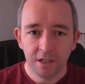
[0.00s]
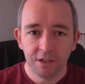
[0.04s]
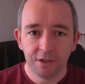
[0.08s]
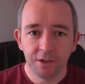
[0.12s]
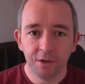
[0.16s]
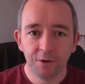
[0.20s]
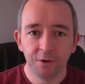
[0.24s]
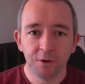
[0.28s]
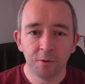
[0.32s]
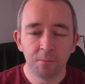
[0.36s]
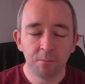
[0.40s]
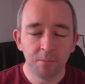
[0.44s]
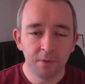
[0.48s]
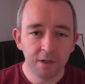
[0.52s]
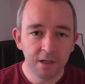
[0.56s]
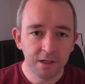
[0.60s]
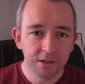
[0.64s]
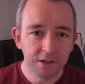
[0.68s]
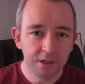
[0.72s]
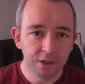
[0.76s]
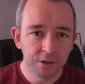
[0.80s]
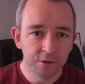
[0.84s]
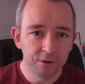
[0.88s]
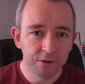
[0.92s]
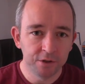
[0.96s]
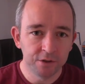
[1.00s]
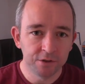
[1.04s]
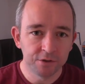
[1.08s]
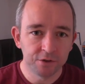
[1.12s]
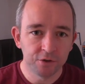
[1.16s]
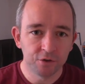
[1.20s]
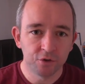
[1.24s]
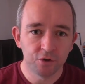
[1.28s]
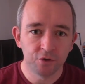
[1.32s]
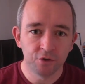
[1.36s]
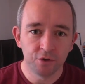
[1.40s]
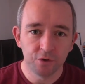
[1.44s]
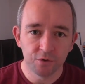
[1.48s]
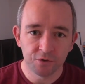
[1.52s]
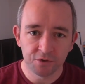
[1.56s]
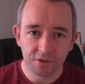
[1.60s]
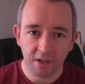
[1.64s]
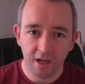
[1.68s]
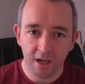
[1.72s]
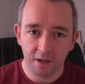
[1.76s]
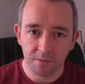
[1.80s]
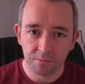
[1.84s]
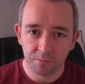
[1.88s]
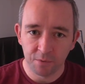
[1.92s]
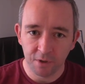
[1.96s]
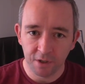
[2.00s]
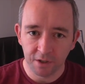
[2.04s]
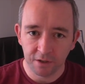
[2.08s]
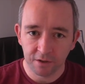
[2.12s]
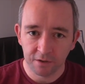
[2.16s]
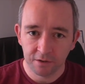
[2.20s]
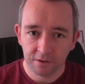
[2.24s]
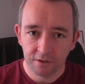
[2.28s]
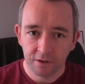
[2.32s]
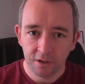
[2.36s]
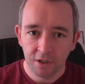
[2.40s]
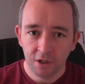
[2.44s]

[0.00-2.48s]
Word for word: They're the main areas you should use the handbrake.